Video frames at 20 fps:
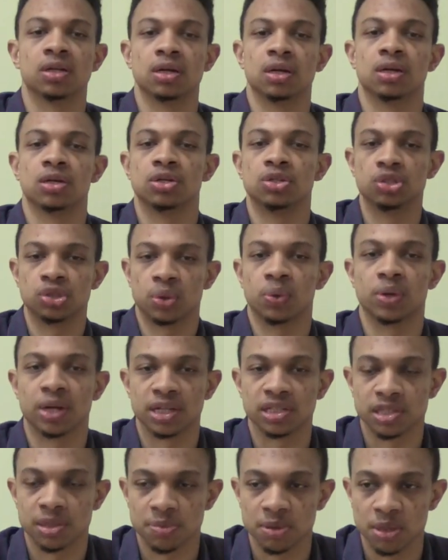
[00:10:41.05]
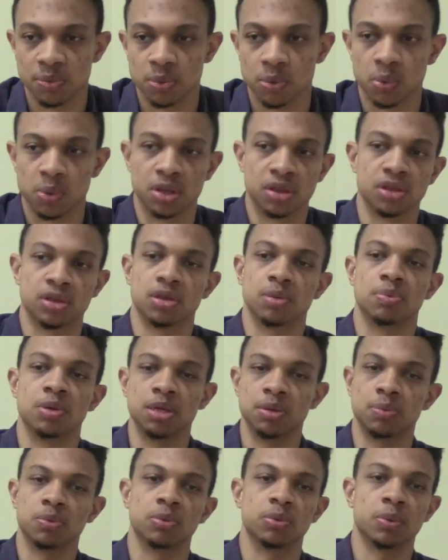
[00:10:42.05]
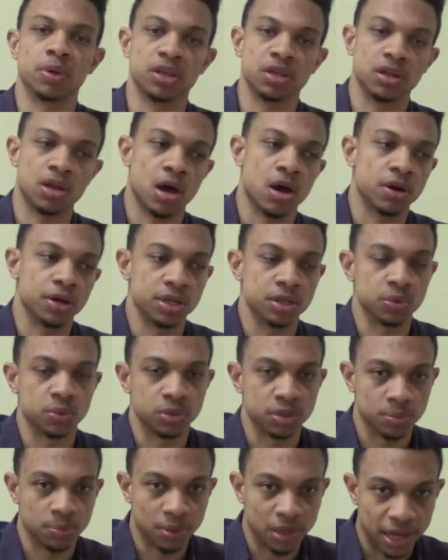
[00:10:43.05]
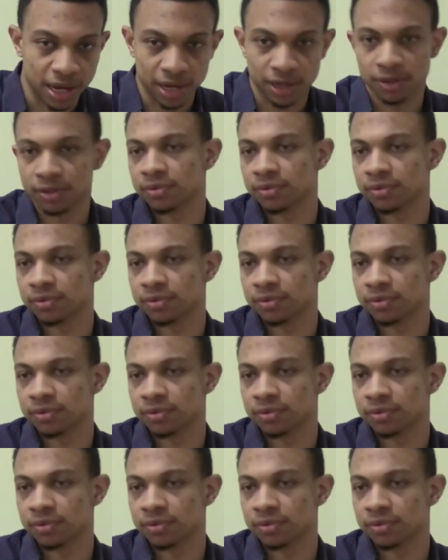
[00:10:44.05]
show that to people, whether the audience was Black,